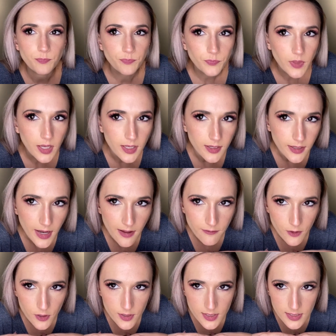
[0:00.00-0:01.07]
It
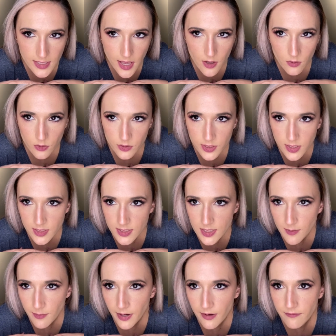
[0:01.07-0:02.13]
never settled
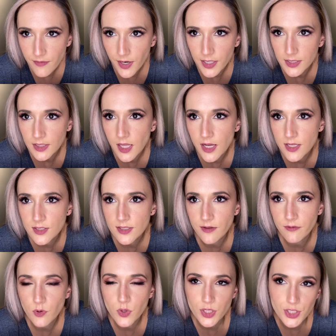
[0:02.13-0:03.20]
into my fine lines.
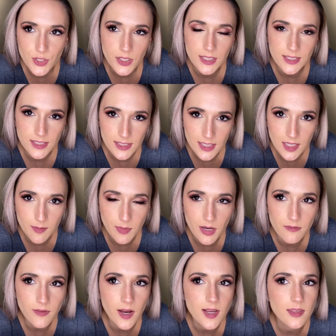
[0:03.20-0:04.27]
Of course, you can see
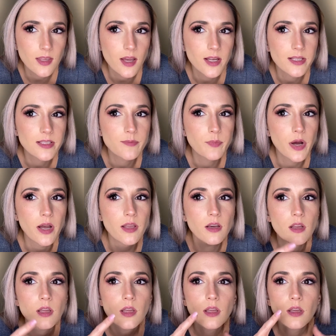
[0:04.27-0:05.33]
my fine lines, but
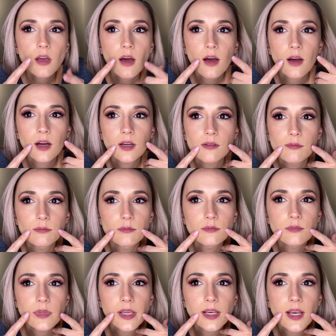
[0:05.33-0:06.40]

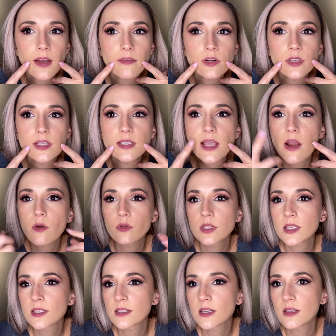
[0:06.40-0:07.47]
it never settled
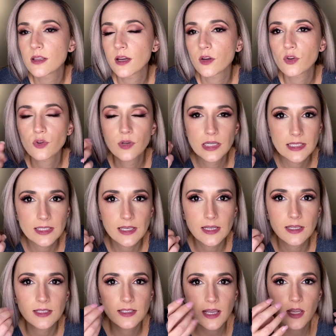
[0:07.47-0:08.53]
into the
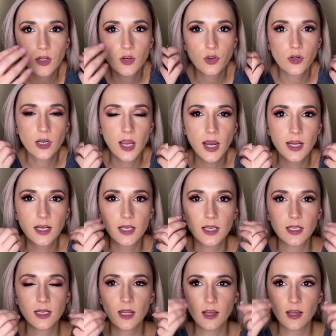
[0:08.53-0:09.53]
creases and created